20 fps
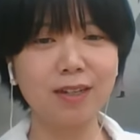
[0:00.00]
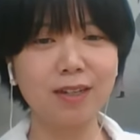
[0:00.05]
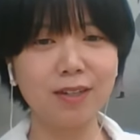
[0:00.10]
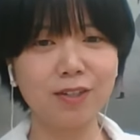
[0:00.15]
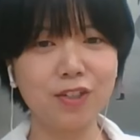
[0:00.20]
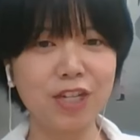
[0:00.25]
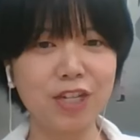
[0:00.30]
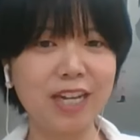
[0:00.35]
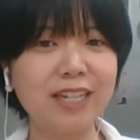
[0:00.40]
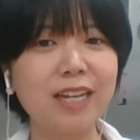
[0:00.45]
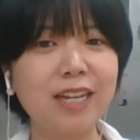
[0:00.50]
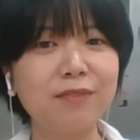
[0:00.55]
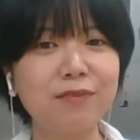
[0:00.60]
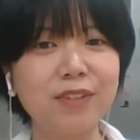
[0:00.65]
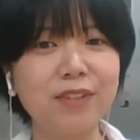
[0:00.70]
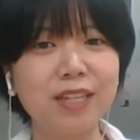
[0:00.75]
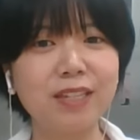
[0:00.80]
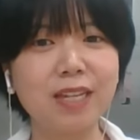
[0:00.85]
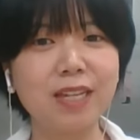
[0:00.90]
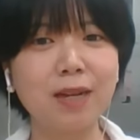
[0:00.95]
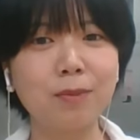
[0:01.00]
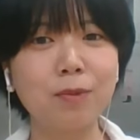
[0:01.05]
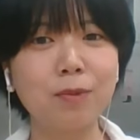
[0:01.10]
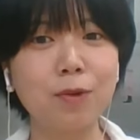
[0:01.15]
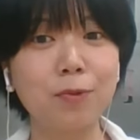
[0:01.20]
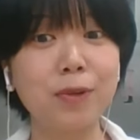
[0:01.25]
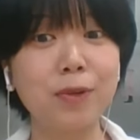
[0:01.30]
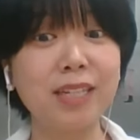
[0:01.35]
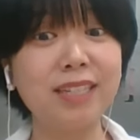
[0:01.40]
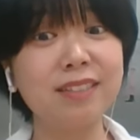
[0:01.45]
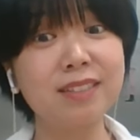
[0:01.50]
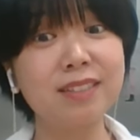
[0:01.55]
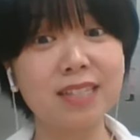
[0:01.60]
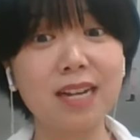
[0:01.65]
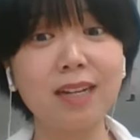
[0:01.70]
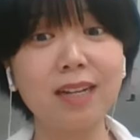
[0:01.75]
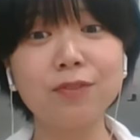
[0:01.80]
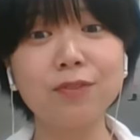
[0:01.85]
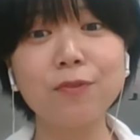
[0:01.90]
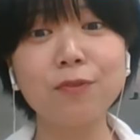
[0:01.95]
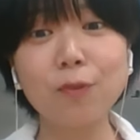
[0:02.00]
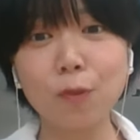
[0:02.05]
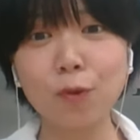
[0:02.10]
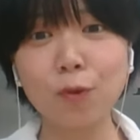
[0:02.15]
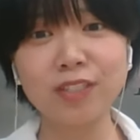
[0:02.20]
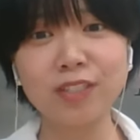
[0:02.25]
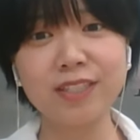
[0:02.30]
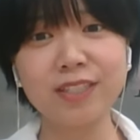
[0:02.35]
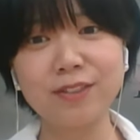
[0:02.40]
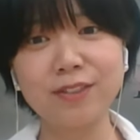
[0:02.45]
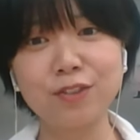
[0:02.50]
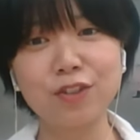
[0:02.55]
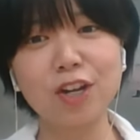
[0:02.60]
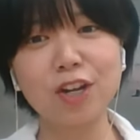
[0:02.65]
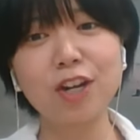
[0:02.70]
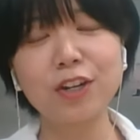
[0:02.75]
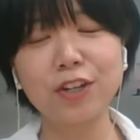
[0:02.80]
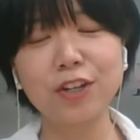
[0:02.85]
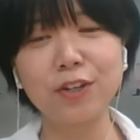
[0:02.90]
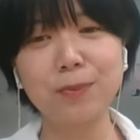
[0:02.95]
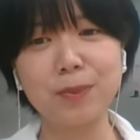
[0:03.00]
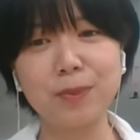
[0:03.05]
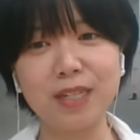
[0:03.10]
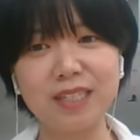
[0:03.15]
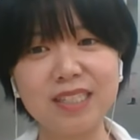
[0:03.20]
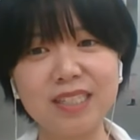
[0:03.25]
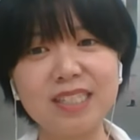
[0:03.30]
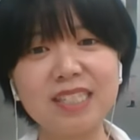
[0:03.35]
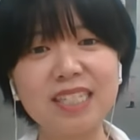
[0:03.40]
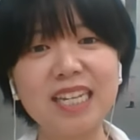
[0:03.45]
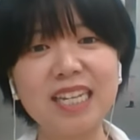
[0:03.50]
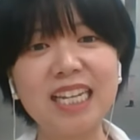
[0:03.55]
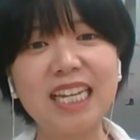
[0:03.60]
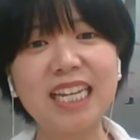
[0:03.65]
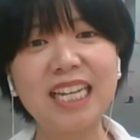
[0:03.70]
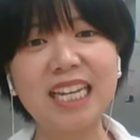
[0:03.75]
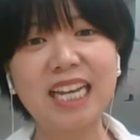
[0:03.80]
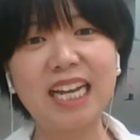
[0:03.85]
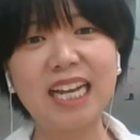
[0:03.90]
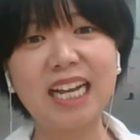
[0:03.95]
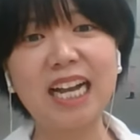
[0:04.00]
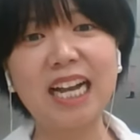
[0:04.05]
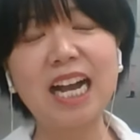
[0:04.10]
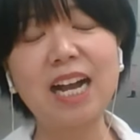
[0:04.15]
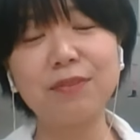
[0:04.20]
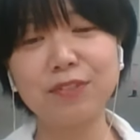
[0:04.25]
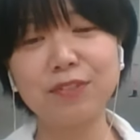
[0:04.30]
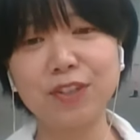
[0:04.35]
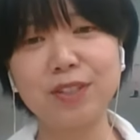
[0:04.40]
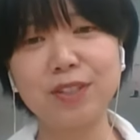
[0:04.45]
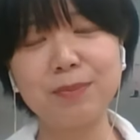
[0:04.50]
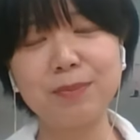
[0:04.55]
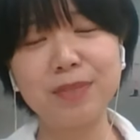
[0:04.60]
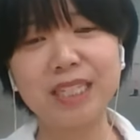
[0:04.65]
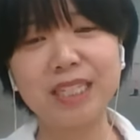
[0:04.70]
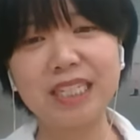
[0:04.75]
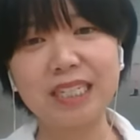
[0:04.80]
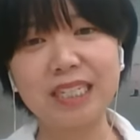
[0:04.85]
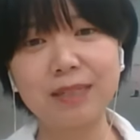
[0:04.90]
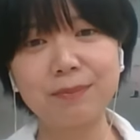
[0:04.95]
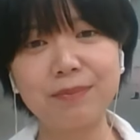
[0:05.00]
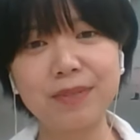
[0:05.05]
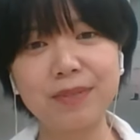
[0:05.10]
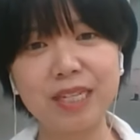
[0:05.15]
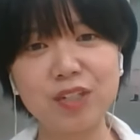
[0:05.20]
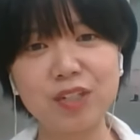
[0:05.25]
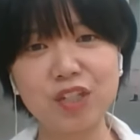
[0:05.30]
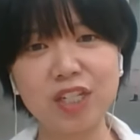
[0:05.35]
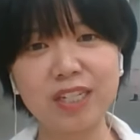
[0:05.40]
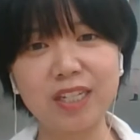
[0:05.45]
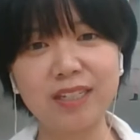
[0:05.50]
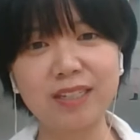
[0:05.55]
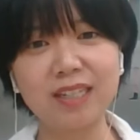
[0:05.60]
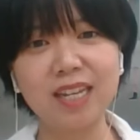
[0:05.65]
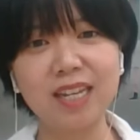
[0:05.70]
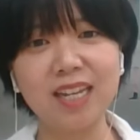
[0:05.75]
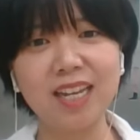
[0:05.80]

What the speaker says: China and Vietnam already signed 14 documents after the meeting in Beijing.